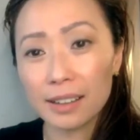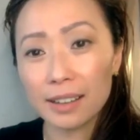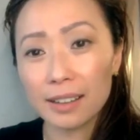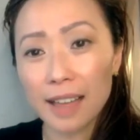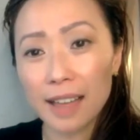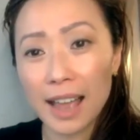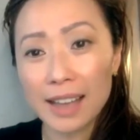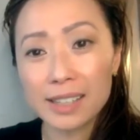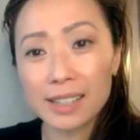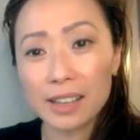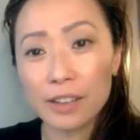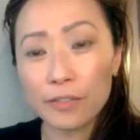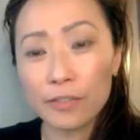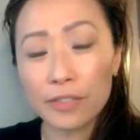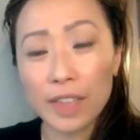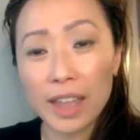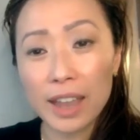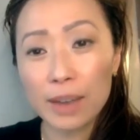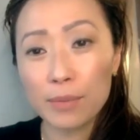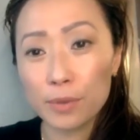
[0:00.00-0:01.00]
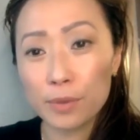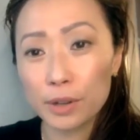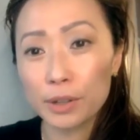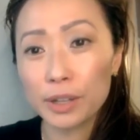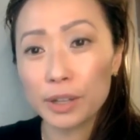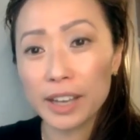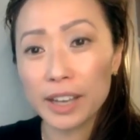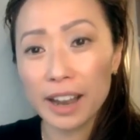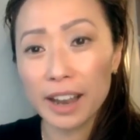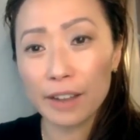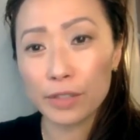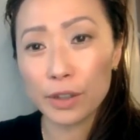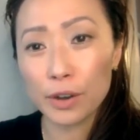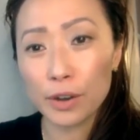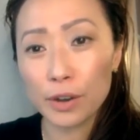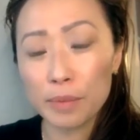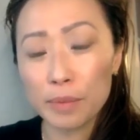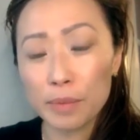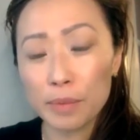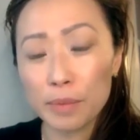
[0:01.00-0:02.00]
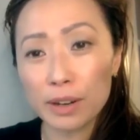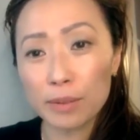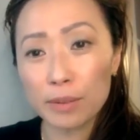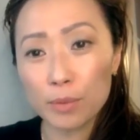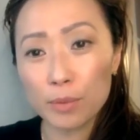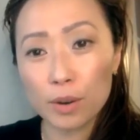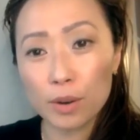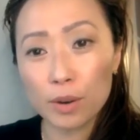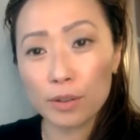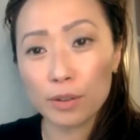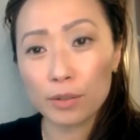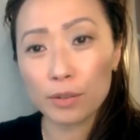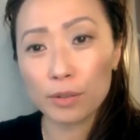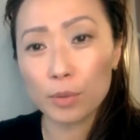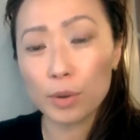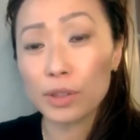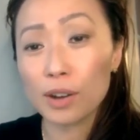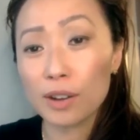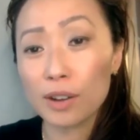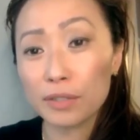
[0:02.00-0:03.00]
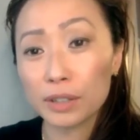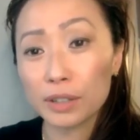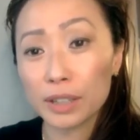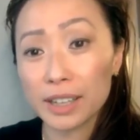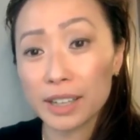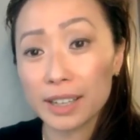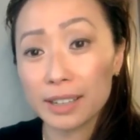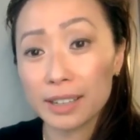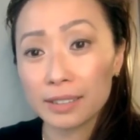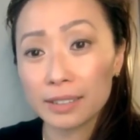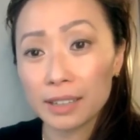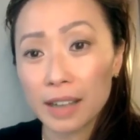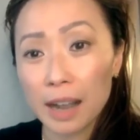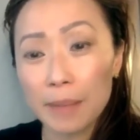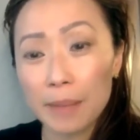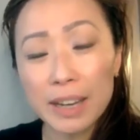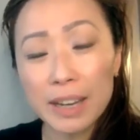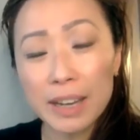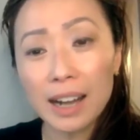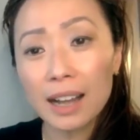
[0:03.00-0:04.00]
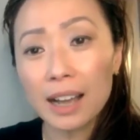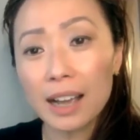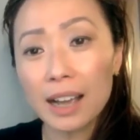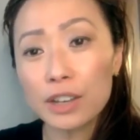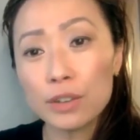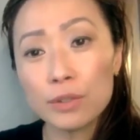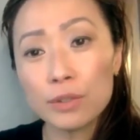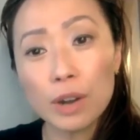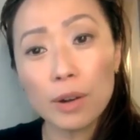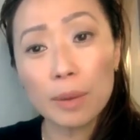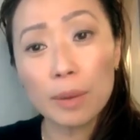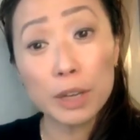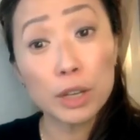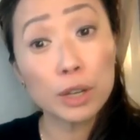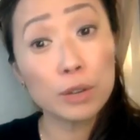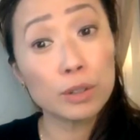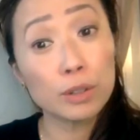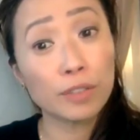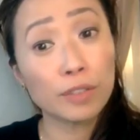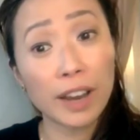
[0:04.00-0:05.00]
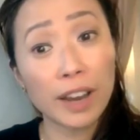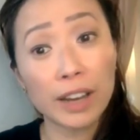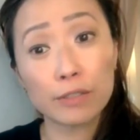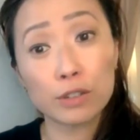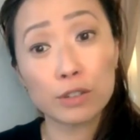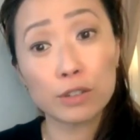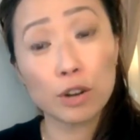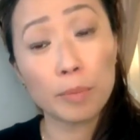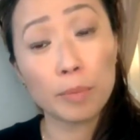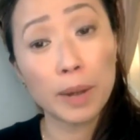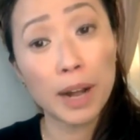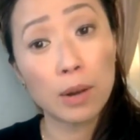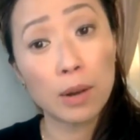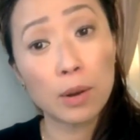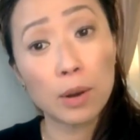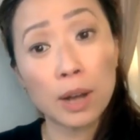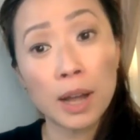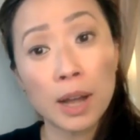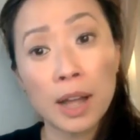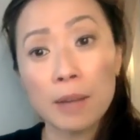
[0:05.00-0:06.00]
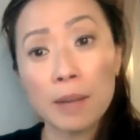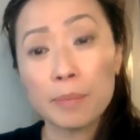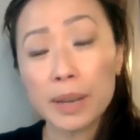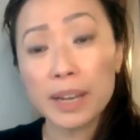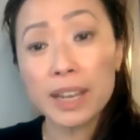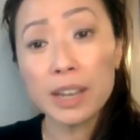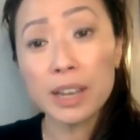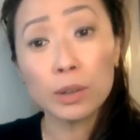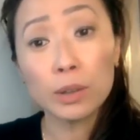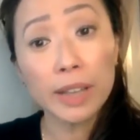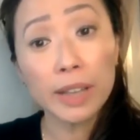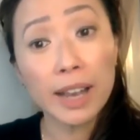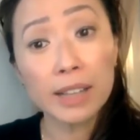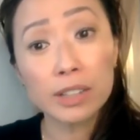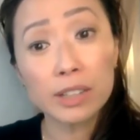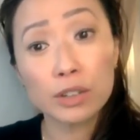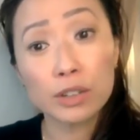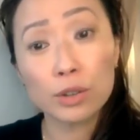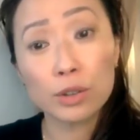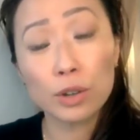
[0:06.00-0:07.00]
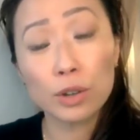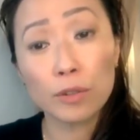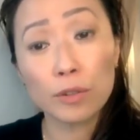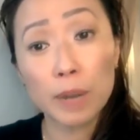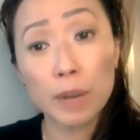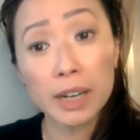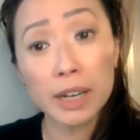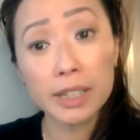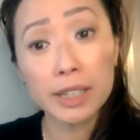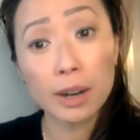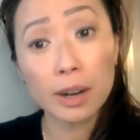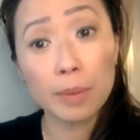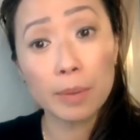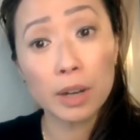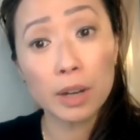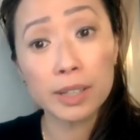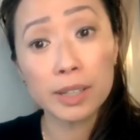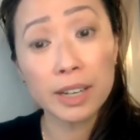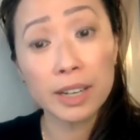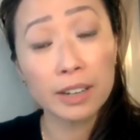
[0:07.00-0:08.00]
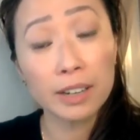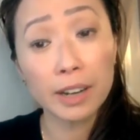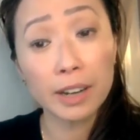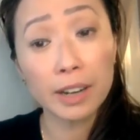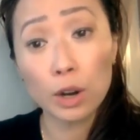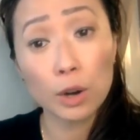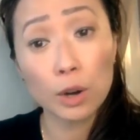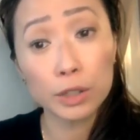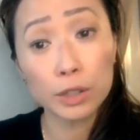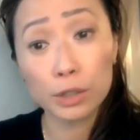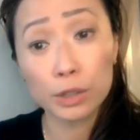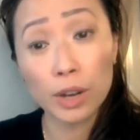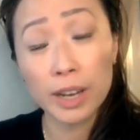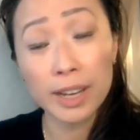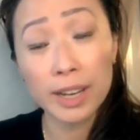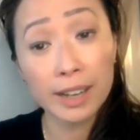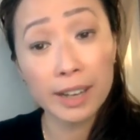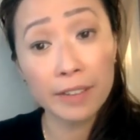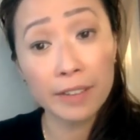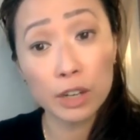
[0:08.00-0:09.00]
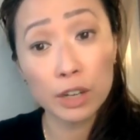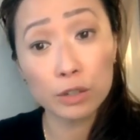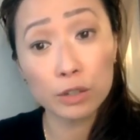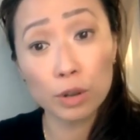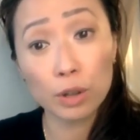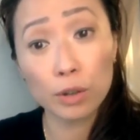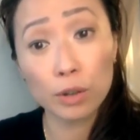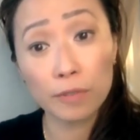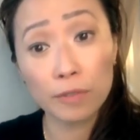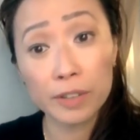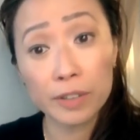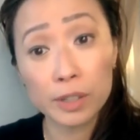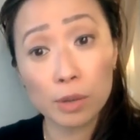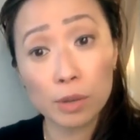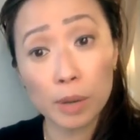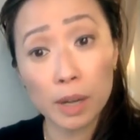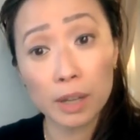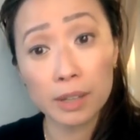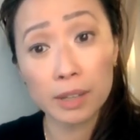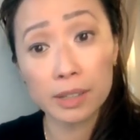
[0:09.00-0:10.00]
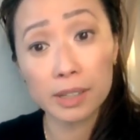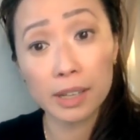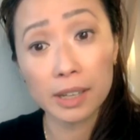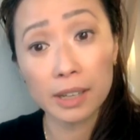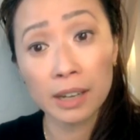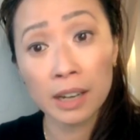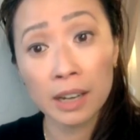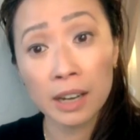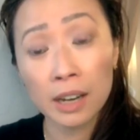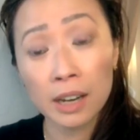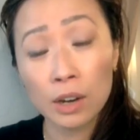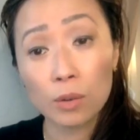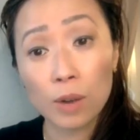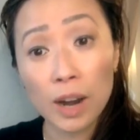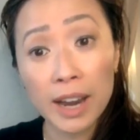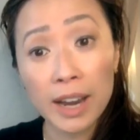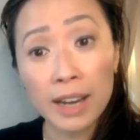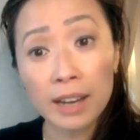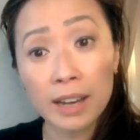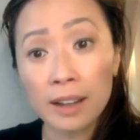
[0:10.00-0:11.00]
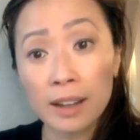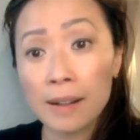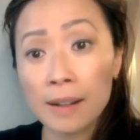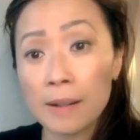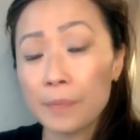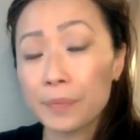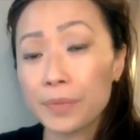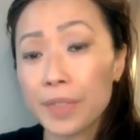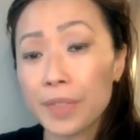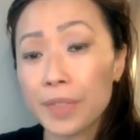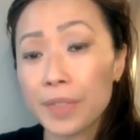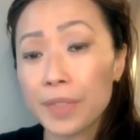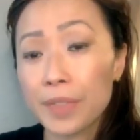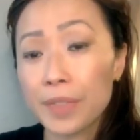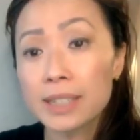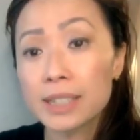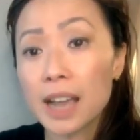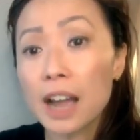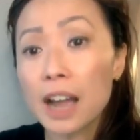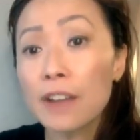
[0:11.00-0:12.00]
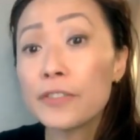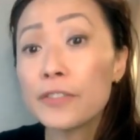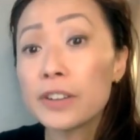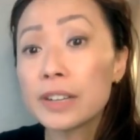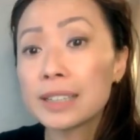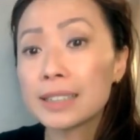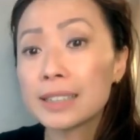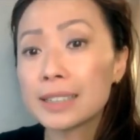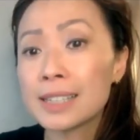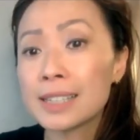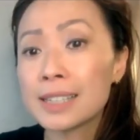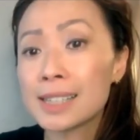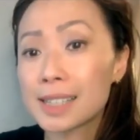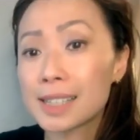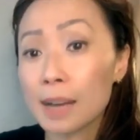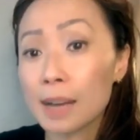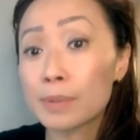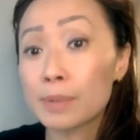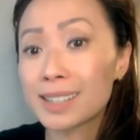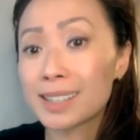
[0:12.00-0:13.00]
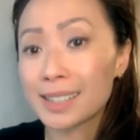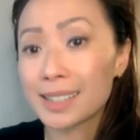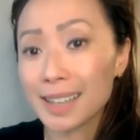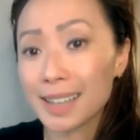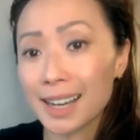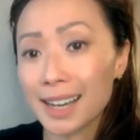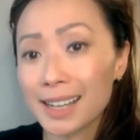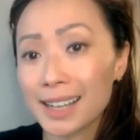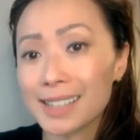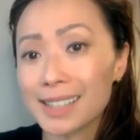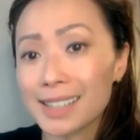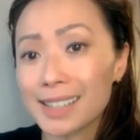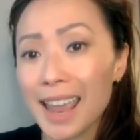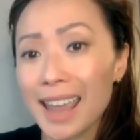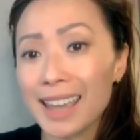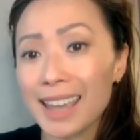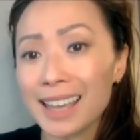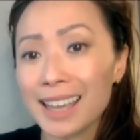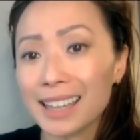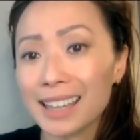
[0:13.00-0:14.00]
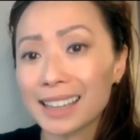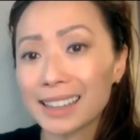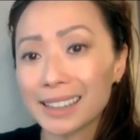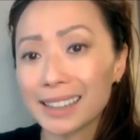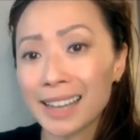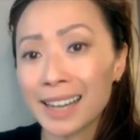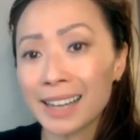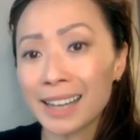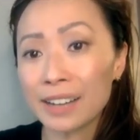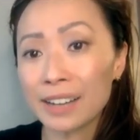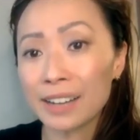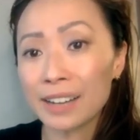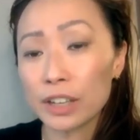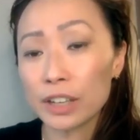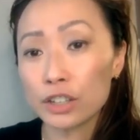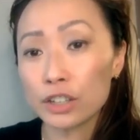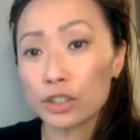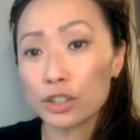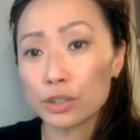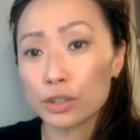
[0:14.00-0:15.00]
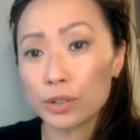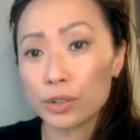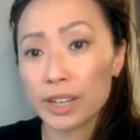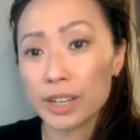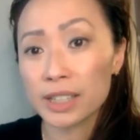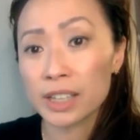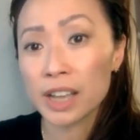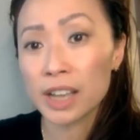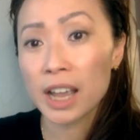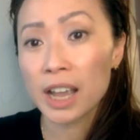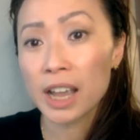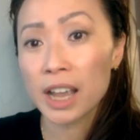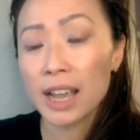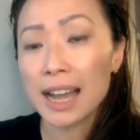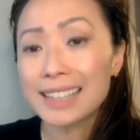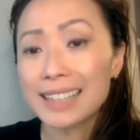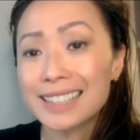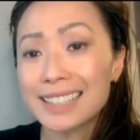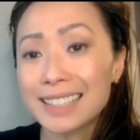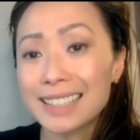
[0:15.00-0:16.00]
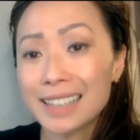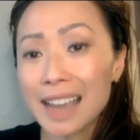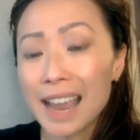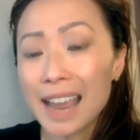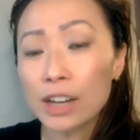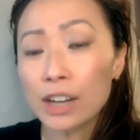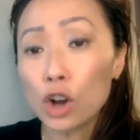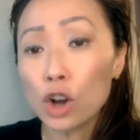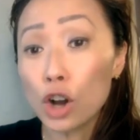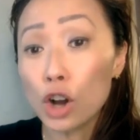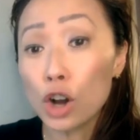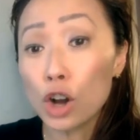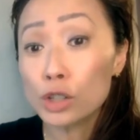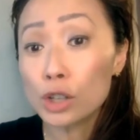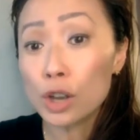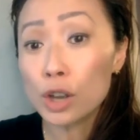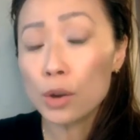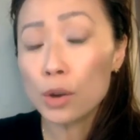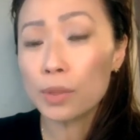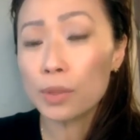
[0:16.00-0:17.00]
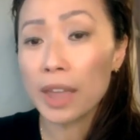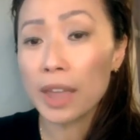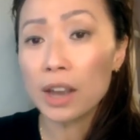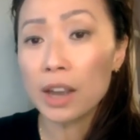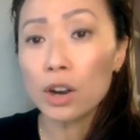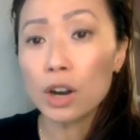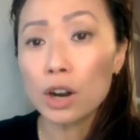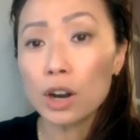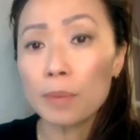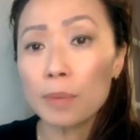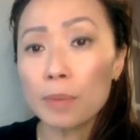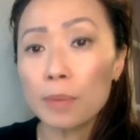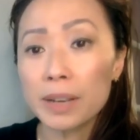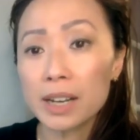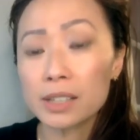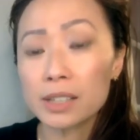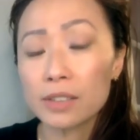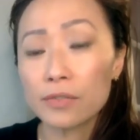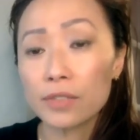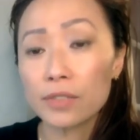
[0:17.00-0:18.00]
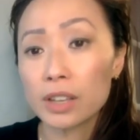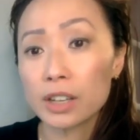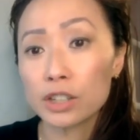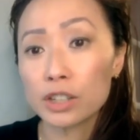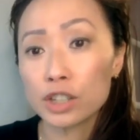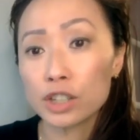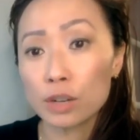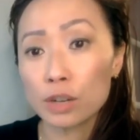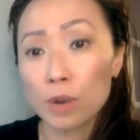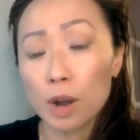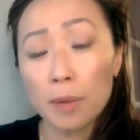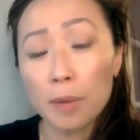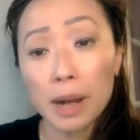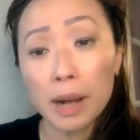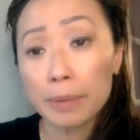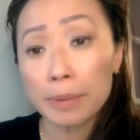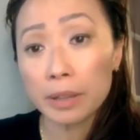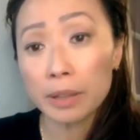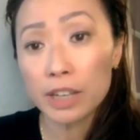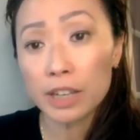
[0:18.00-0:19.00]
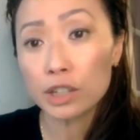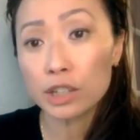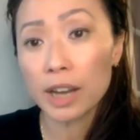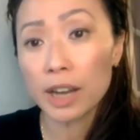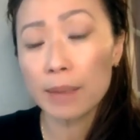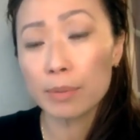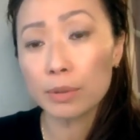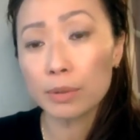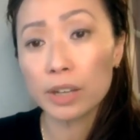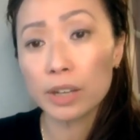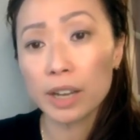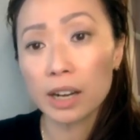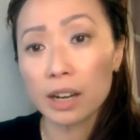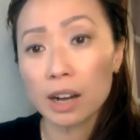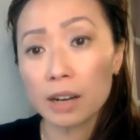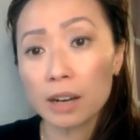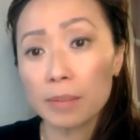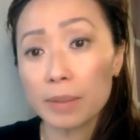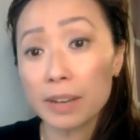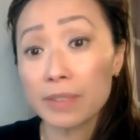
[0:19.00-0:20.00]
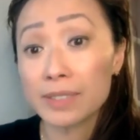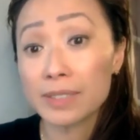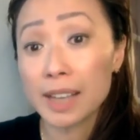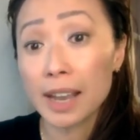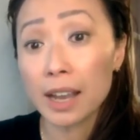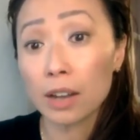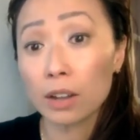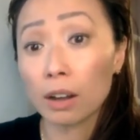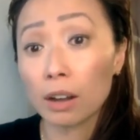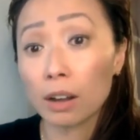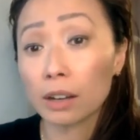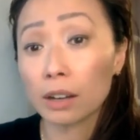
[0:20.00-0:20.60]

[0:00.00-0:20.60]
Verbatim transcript: as if they really have thought about it more more thoughtfully I mean, I, you know, I'm a huge fan of Jerome Powell, but he only has control over monetary policy. You don't have control. You don't have any control over fiscal policy, right? They definitely subsidize a lot of industries, and and also they are because of the sheer raw population able to get economy of scale on a